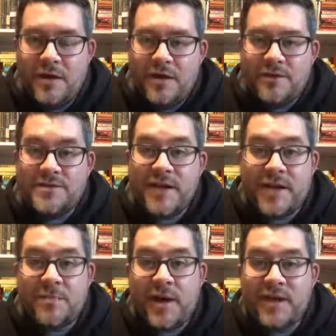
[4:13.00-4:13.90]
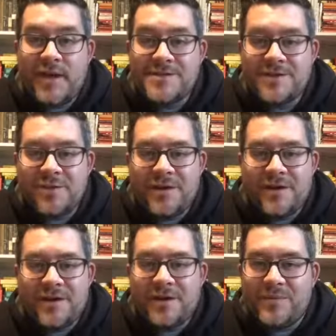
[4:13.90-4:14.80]
The second podcast that we
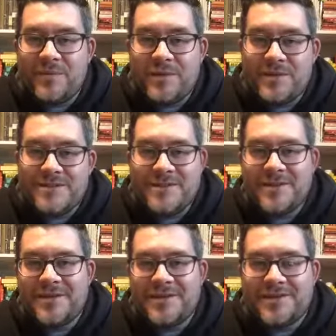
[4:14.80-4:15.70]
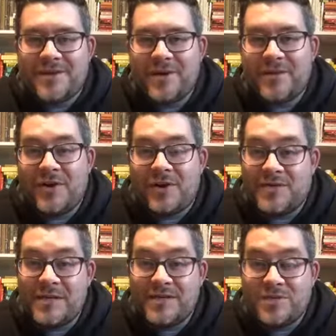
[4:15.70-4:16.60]
are going to be releasing is going to be called
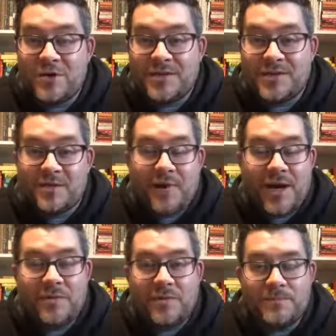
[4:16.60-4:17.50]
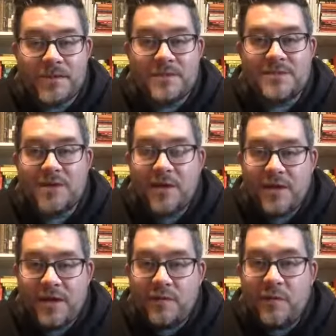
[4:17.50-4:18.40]
Deconstructing the Bible. It's
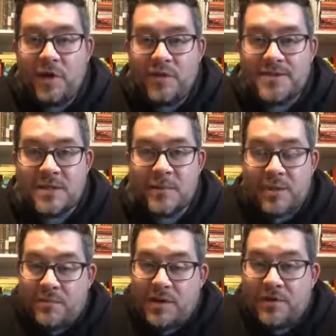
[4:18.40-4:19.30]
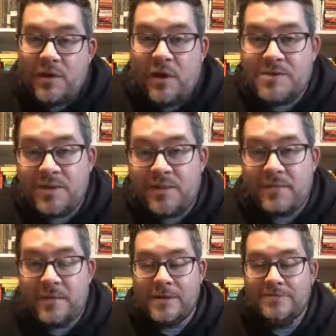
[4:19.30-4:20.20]
going to be one that's going to be primarily hosted by
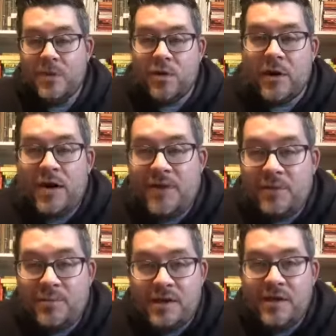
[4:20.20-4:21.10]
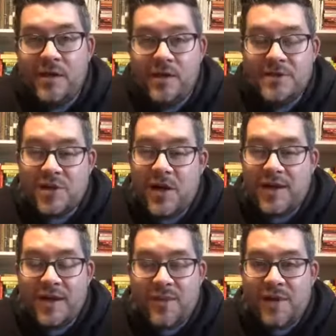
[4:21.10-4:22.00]
me, where I'll be
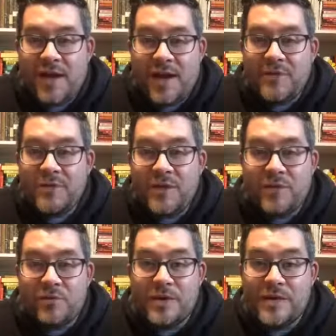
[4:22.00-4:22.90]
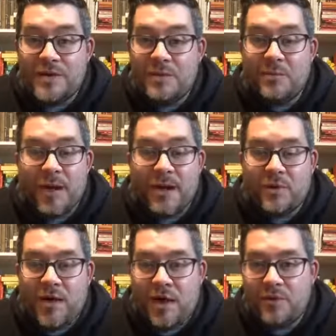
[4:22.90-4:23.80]
talking about how do we read the
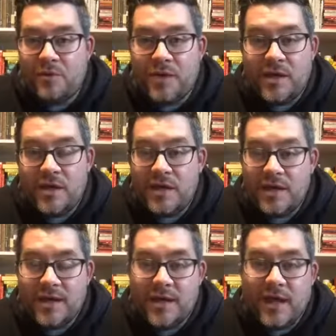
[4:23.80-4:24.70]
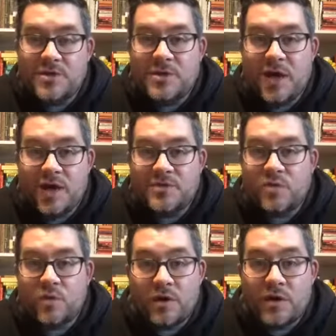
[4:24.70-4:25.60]
Bible? How do we engage God's
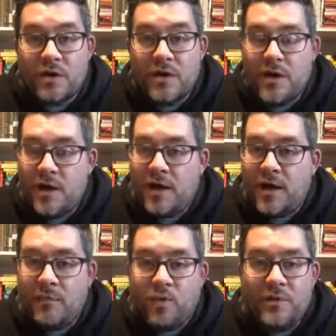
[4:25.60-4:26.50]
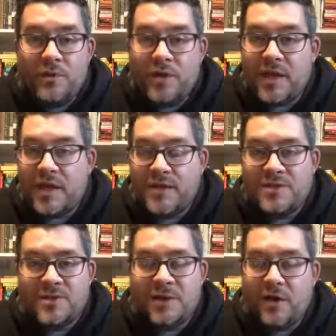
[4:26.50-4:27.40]
word? We'll be looking
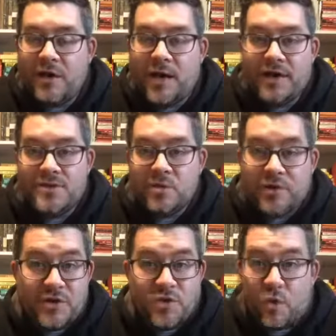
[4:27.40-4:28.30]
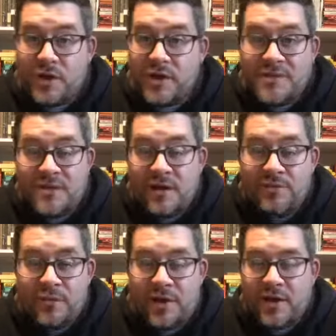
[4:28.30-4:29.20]
into all kinds of really dorky
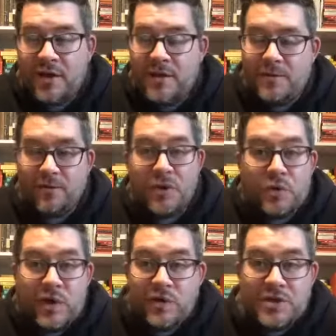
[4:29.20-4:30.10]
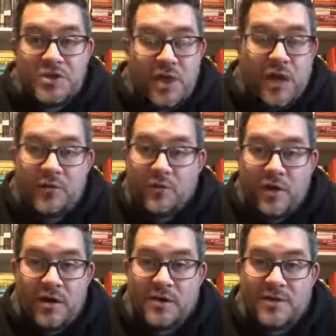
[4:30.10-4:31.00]
stuff like literary
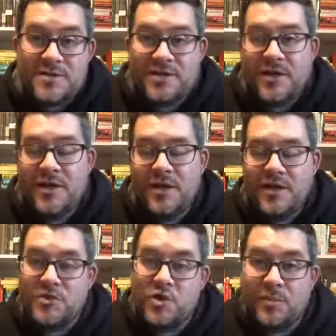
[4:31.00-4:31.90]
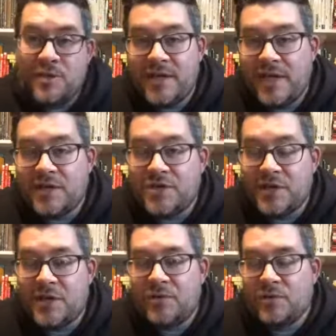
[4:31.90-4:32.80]
genres and
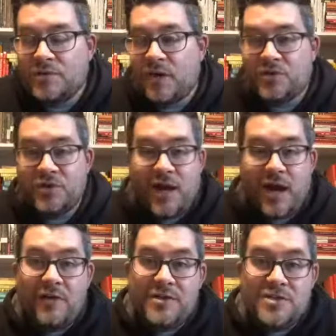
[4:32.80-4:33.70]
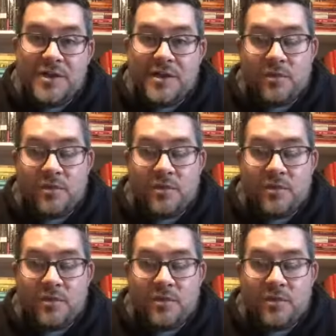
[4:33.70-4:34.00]
interpretation. We'll talk theology.